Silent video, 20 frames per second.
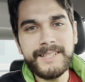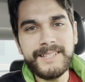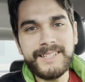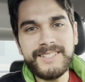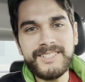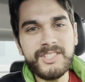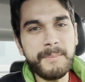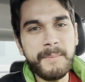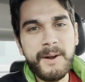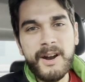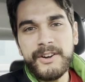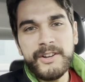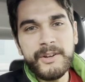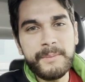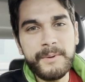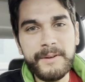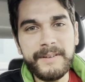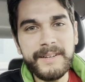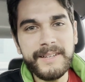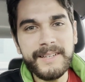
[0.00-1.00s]
it's the Mario
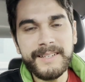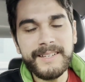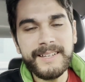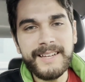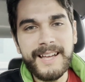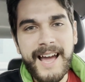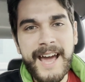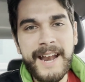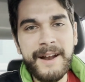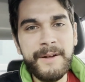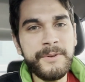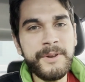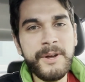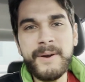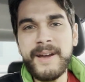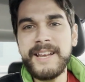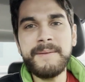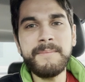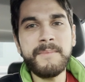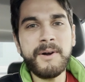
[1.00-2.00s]
movie. I don't know
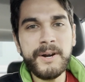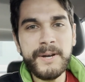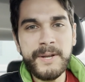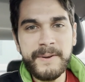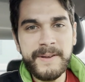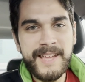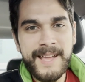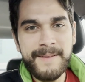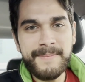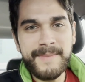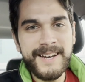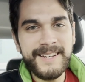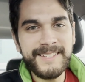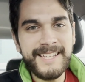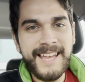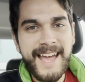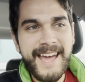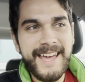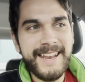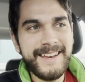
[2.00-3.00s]
any Mario game that has
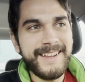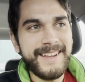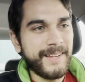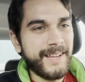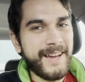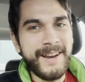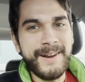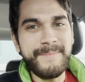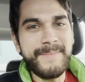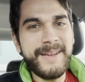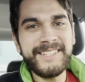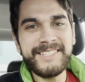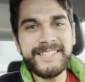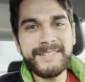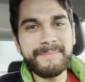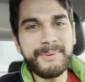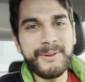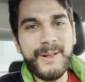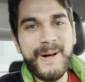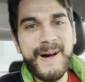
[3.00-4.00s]
had an
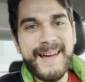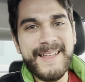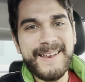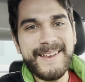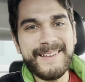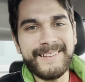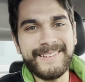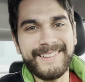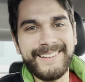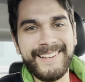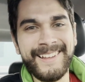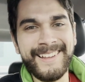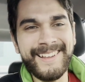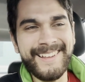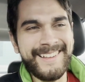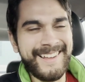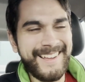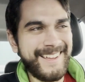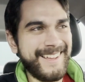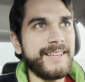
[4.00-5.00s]
amazing plot.
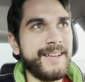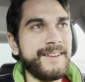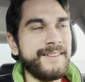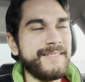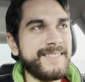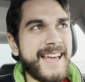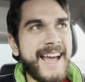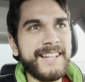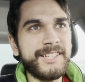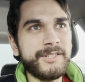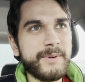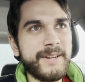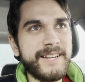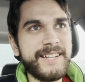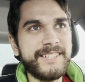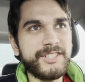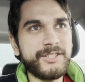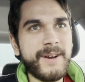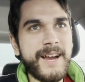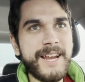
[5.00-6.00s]
That's what
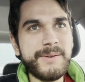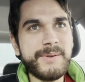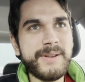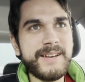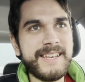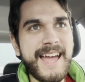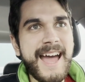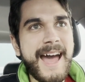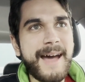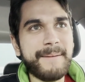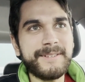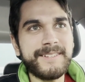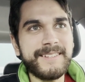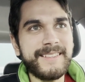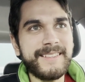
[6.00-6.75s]
it's trying to adapt,